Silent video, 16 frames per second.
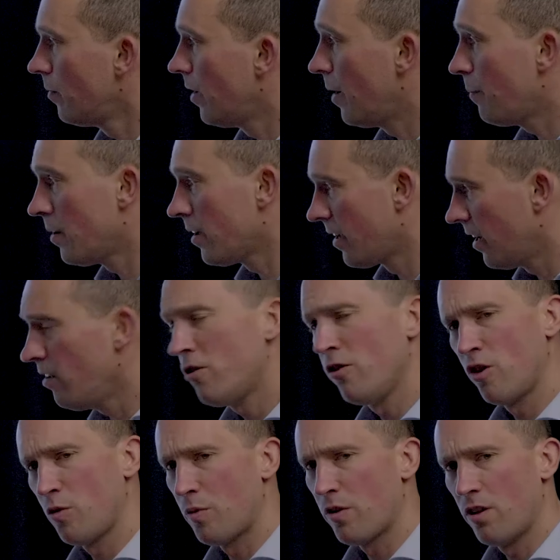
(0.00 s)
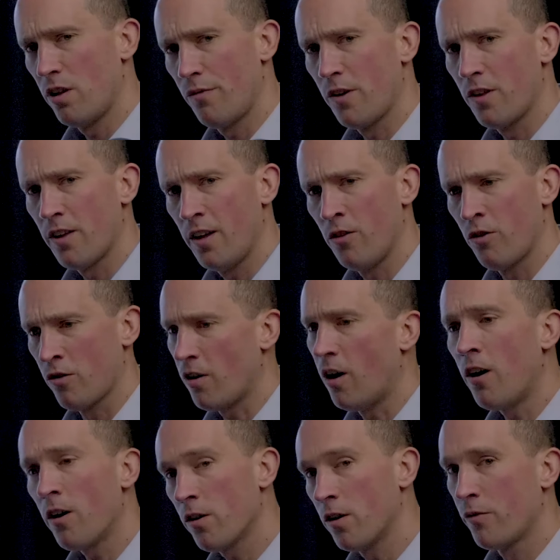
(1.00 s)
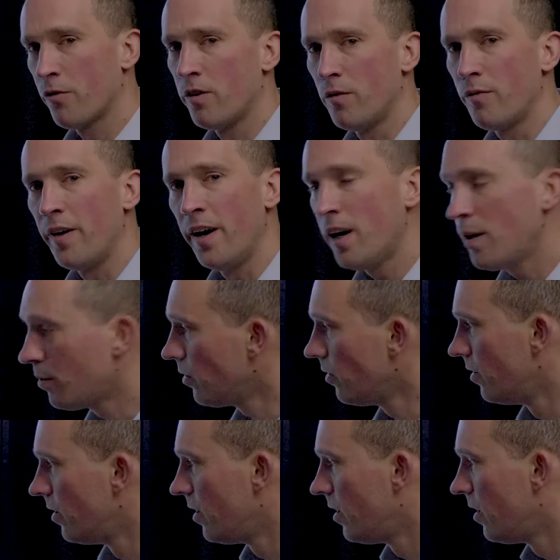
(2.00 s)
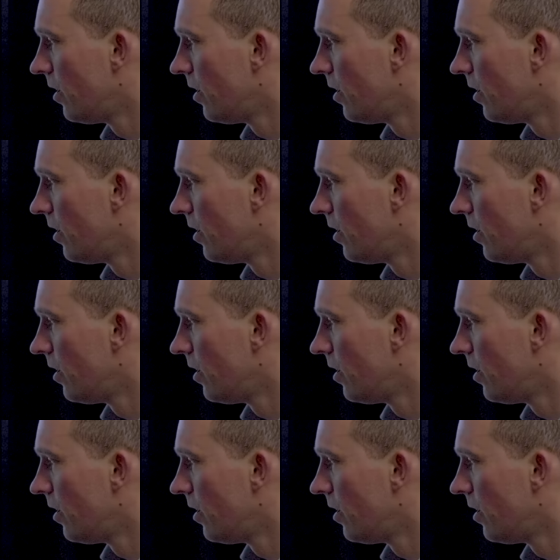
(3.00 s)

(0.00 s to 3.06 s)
Application-specific sensors are often available,